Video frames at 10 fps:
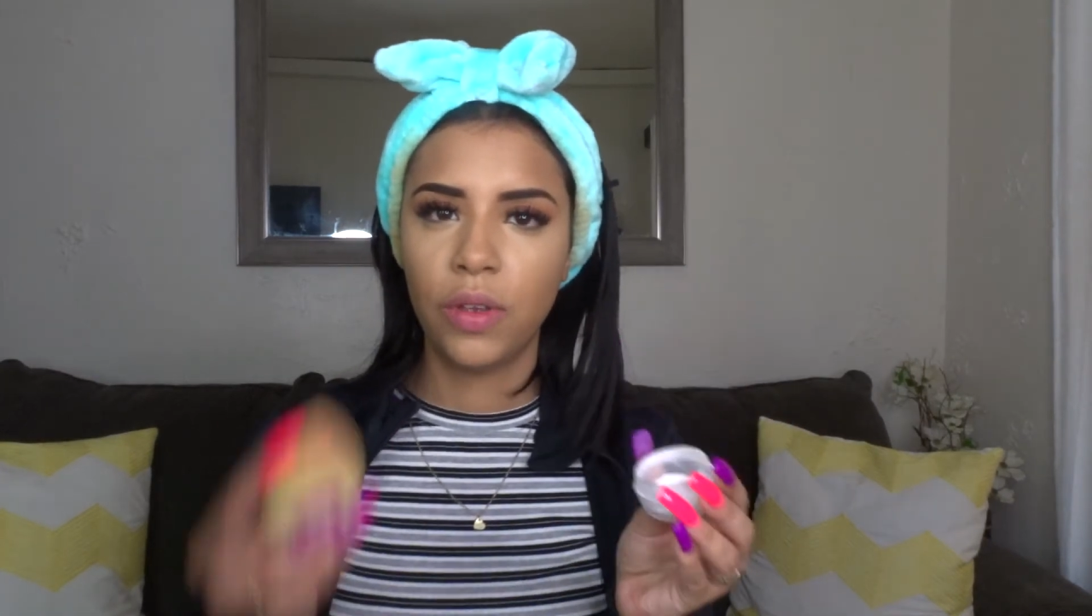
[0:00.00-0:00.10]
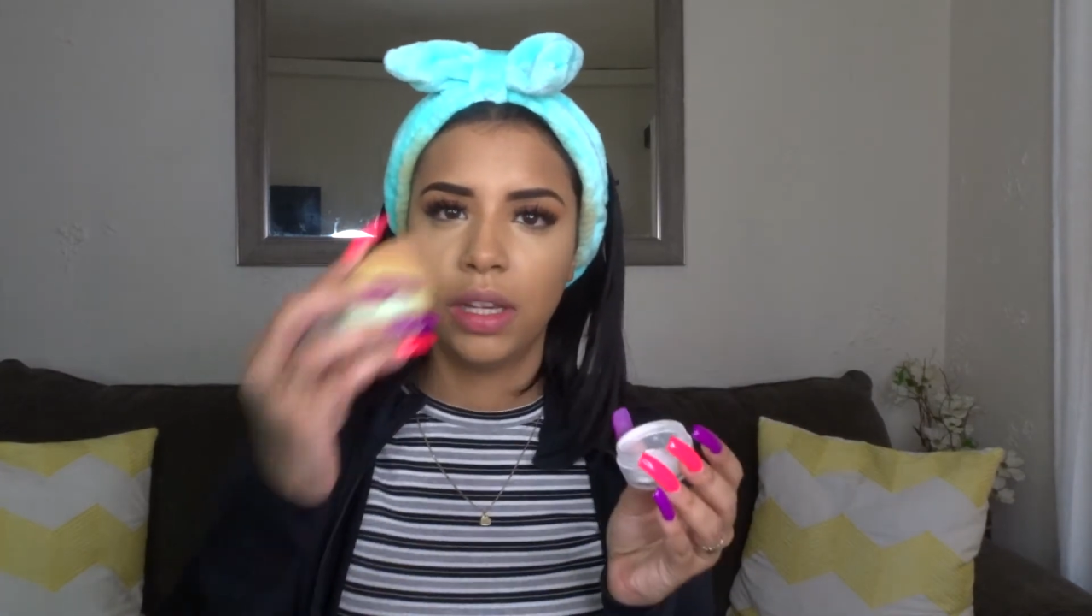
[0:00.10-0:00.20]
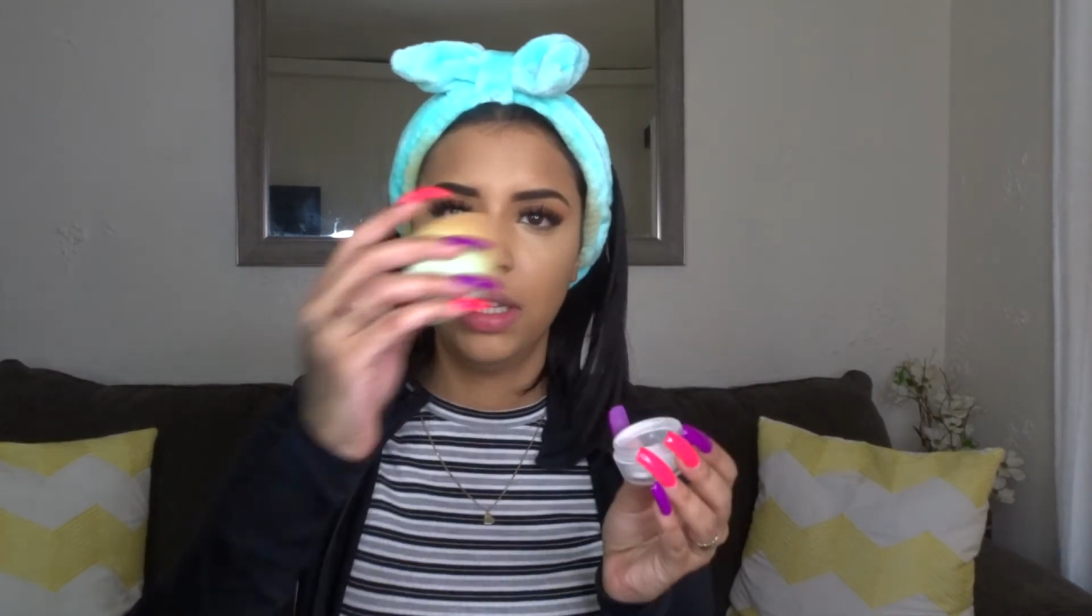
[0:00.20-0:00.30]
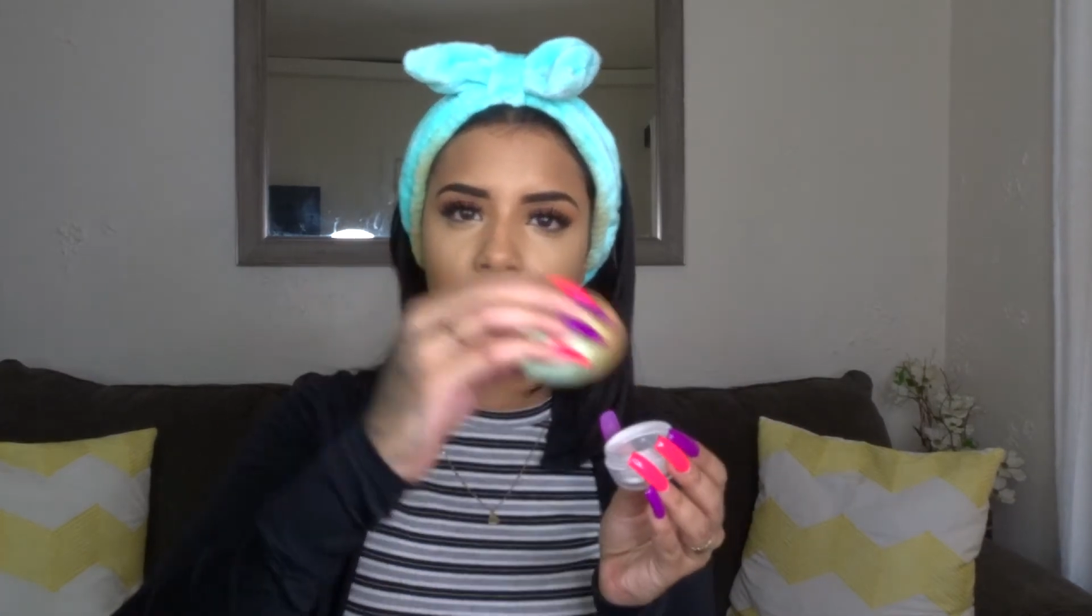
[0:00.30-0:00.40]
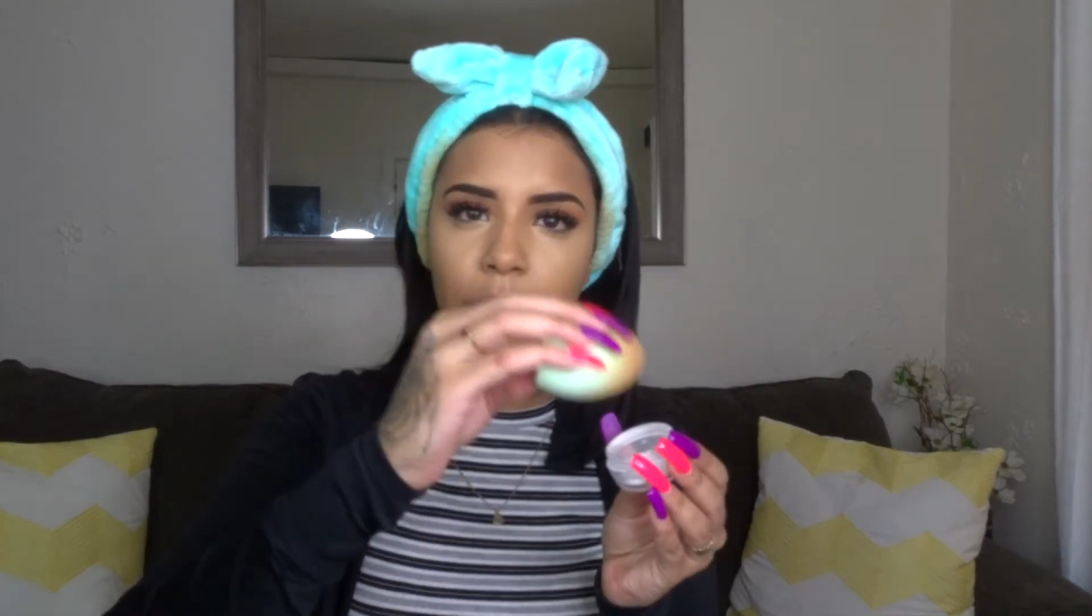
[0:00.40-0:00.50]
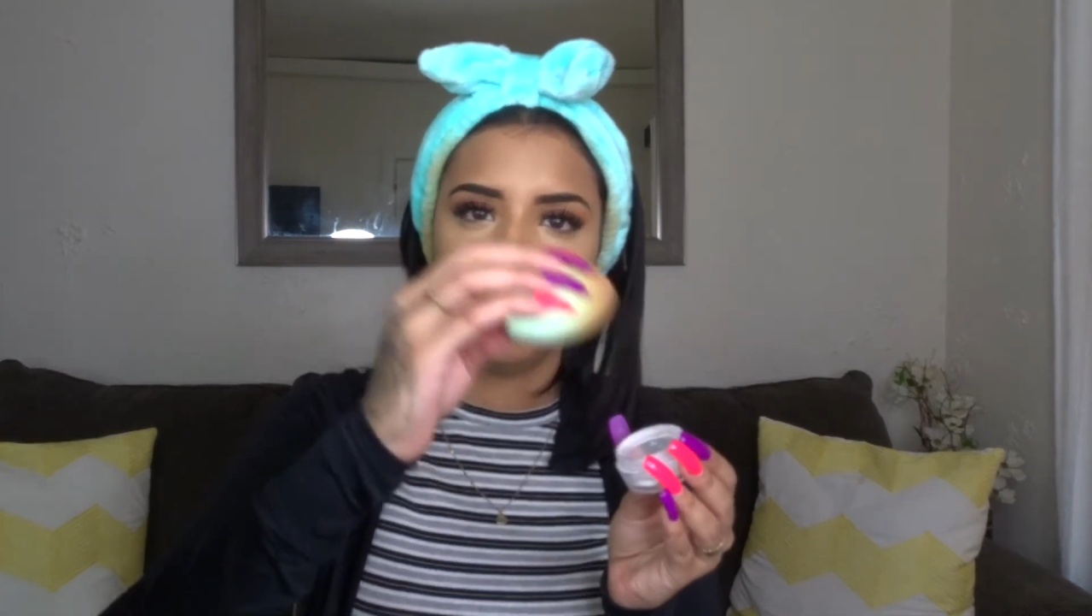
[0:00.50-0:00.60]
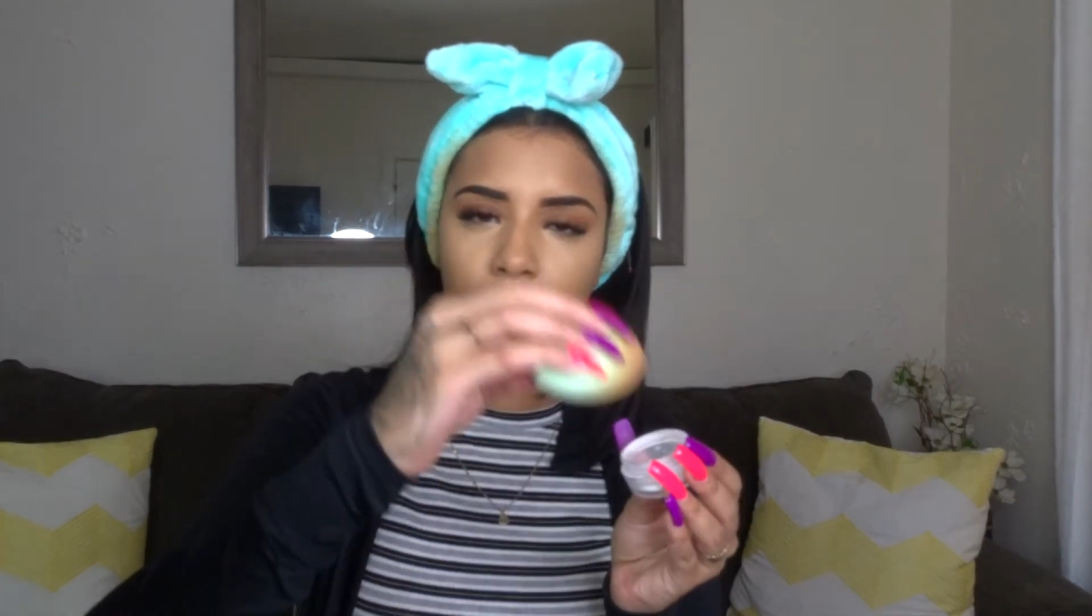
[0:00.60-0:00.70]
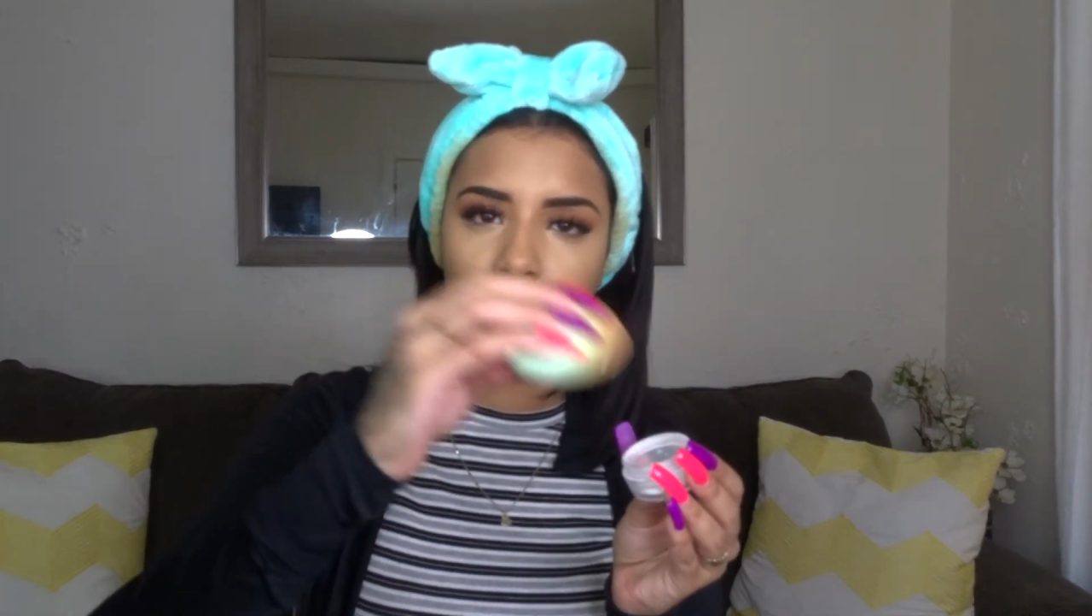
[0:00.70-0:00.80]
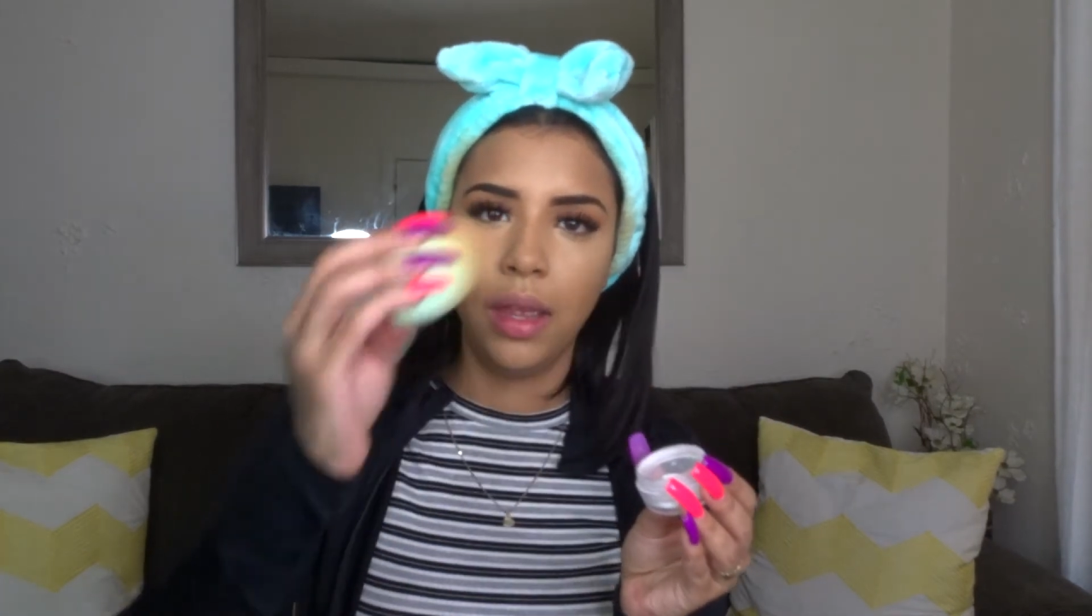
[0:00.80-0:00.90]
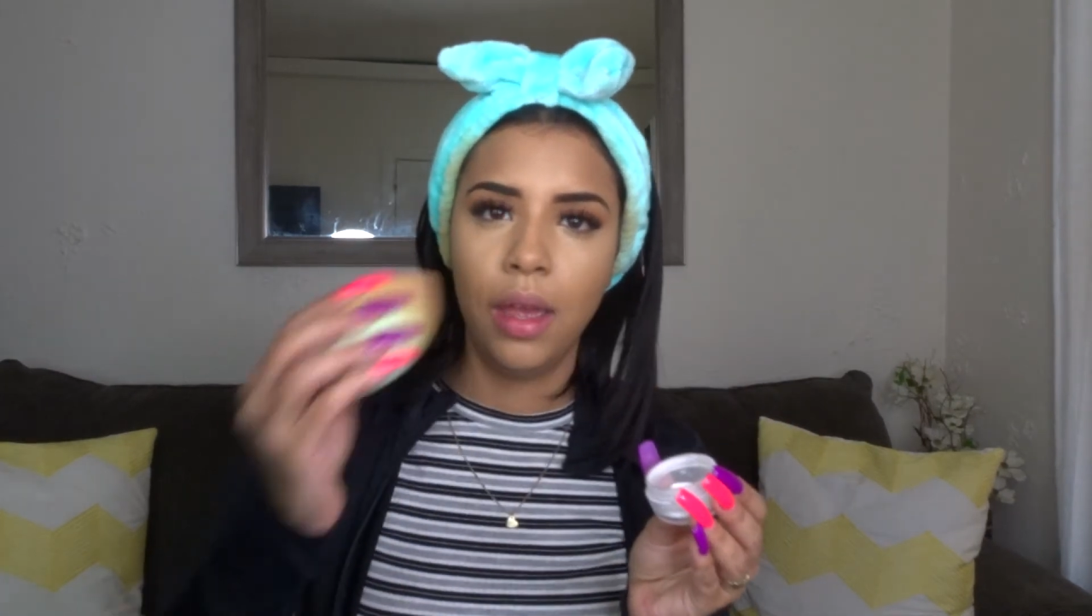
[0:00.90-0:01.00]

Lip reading: could dip my